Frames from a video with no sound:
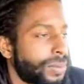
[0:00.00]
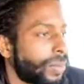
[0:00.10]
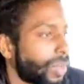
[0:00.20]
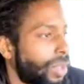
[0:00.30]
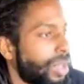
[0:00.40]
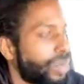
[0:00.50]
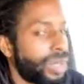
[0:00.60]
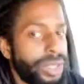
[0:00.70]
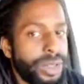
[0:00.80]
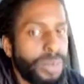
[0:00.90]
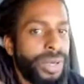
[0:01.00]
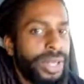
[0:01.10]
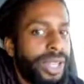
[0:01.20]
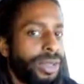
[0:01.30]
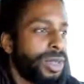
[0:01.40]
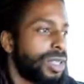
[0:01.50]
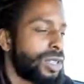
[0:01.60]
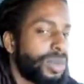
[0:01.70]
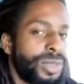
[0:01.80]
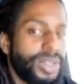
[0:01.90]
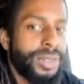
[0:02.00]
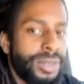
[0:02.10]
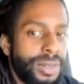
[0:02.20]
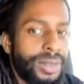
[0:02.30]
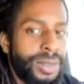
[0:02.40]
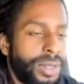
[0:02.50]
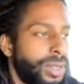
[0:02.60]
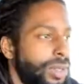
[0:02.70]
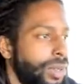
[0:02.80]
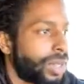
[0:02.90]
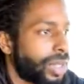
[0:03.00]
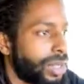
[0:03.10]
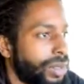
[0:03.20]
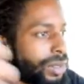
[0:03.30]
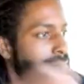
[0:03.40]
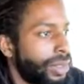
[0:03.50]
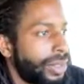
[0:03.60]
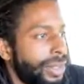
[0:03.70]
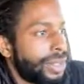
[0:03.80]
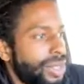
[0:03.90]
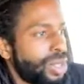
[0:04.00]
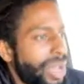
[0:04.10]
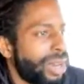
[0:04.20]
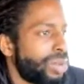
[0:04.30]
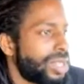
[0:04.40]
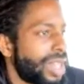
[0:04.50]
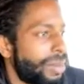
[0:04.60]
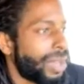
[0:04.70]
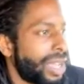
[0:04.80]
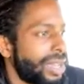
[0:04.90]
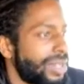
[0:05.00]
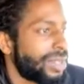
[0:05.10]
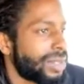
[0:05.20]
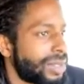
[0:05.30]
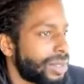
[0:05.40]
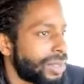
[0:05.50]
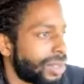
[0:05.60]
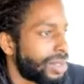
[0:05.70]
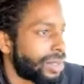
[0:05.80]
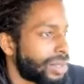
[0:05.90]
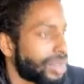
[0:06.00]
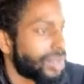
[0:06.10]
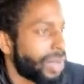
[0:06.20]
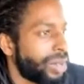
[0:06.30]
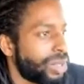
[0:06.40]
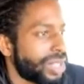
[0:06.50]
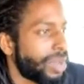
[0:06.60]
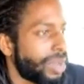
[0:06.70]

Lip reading: Okay, we're at a good point now. Let me see something. Okay, so the battery's not bad. The battery's not.